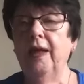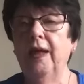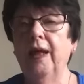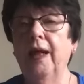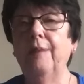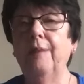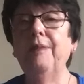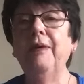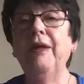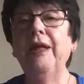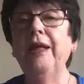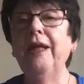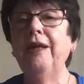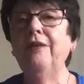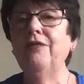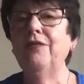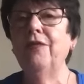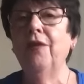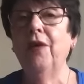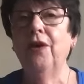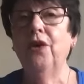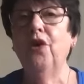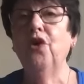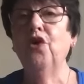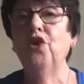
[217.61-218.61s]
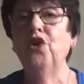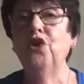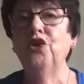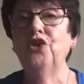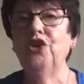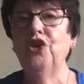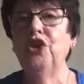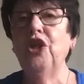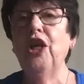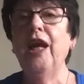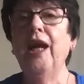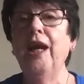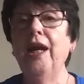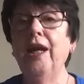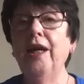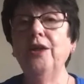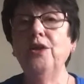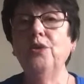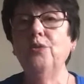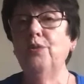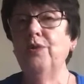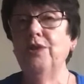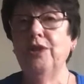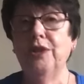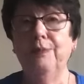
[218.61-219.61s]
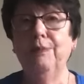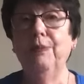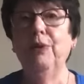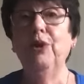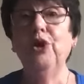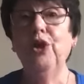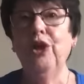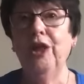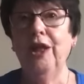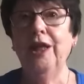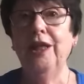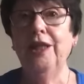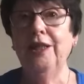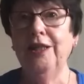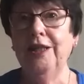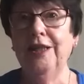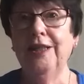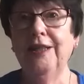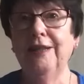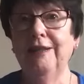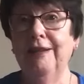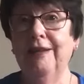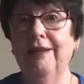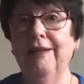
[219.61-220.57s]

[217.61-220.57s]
I believe all she had was a bucket,